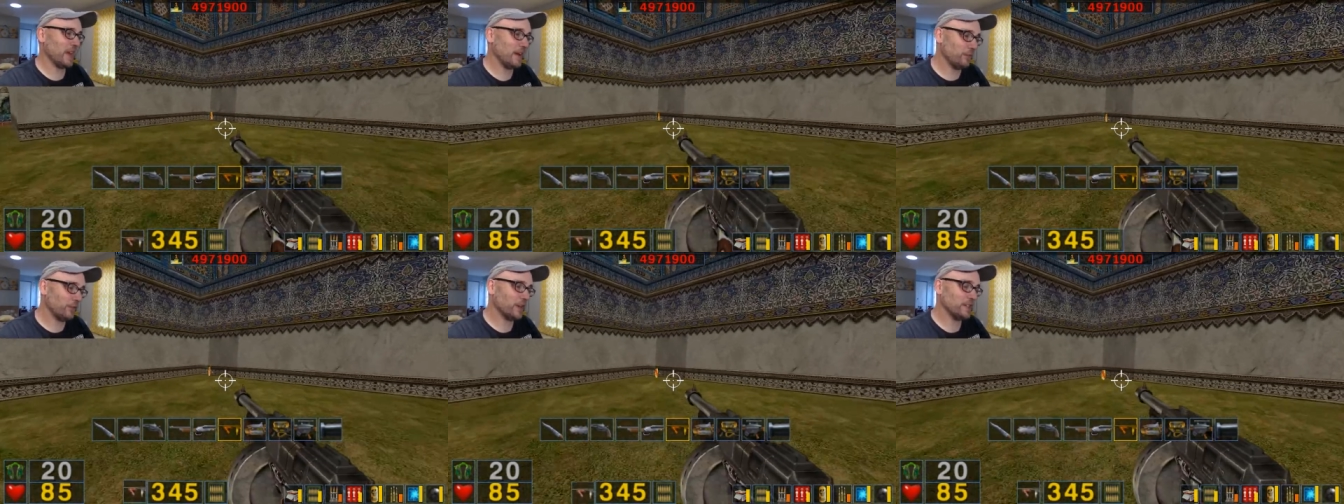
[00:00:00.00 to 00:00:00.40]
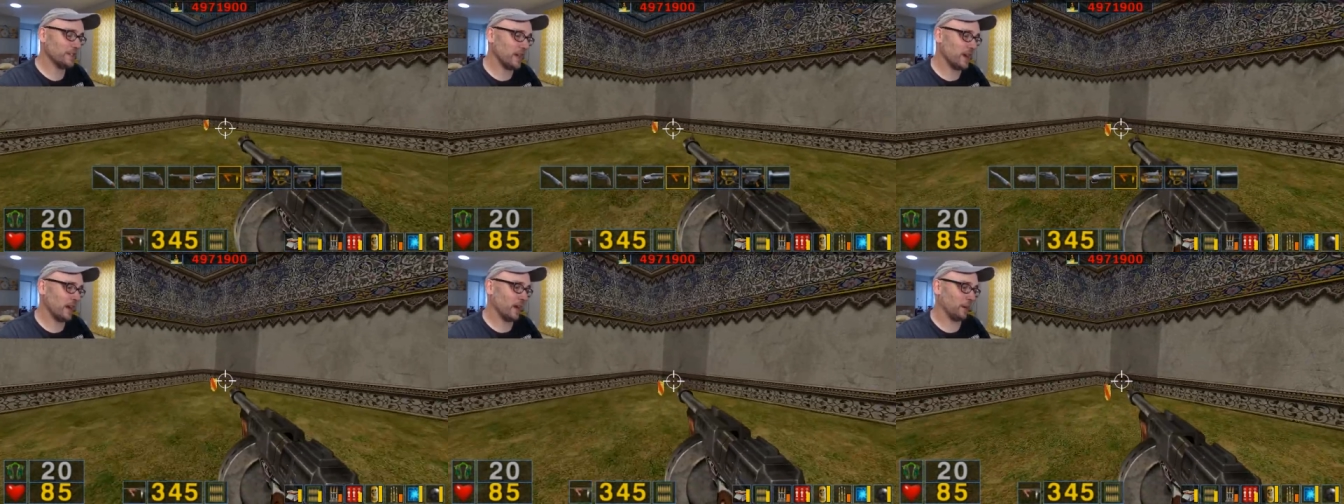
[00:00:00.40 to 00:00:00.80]
every
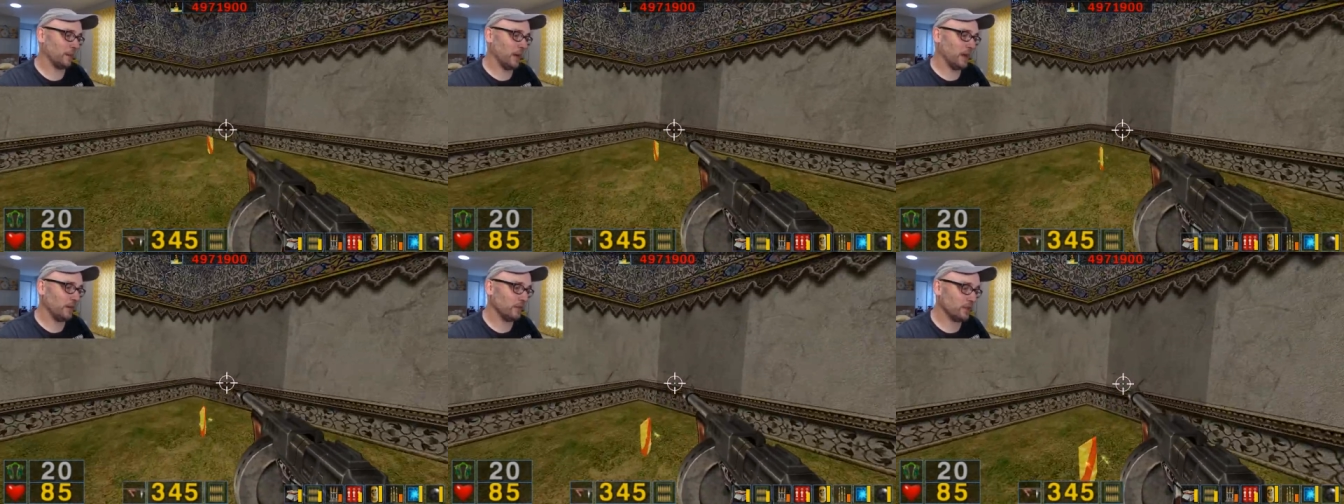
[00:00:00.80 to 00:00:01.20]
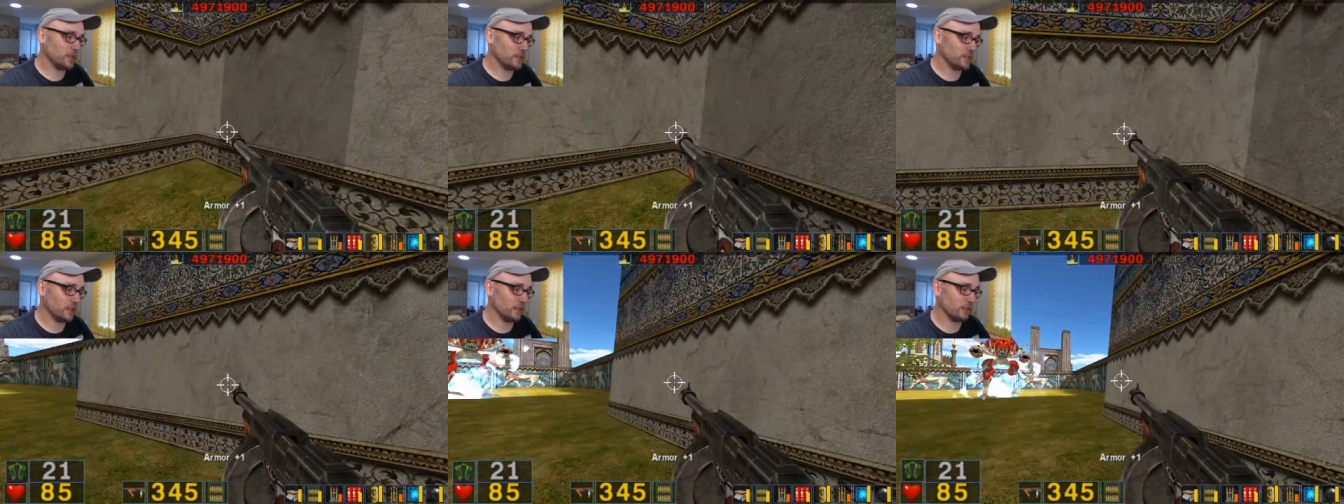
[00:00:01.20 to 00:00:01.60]
time, every
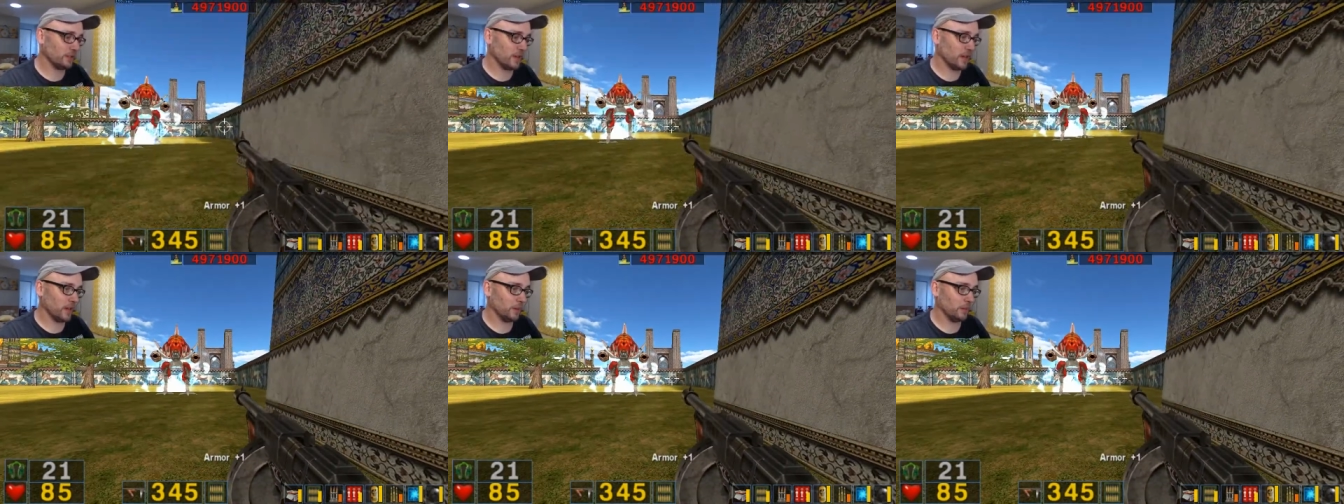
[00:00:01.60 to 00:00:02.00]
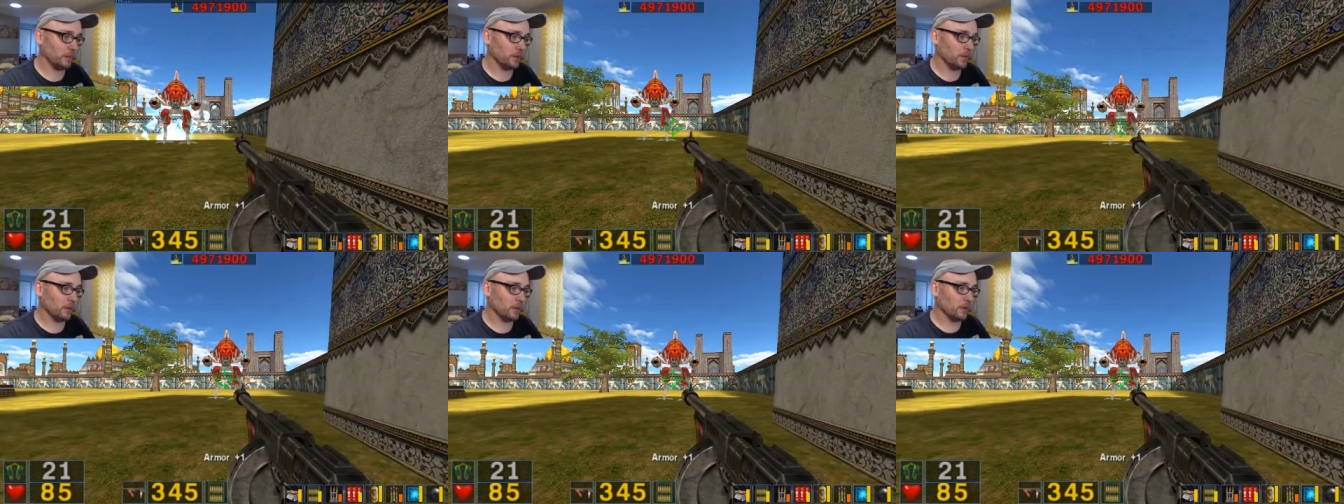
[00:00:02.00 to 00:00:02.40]
single time.
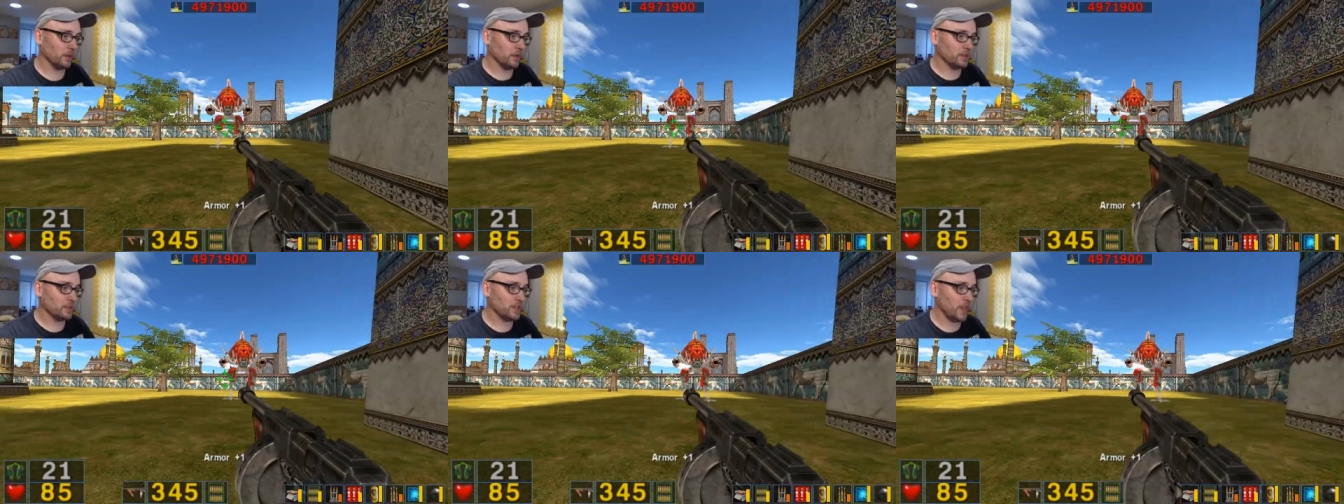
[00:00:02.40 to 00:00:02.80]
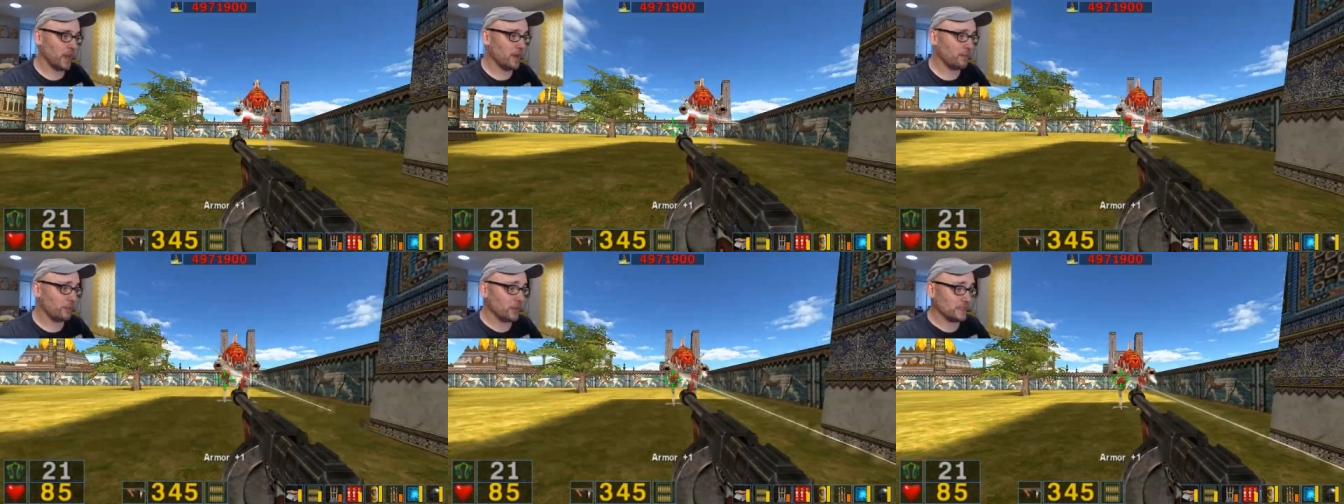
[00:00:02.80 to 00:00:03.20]
See, every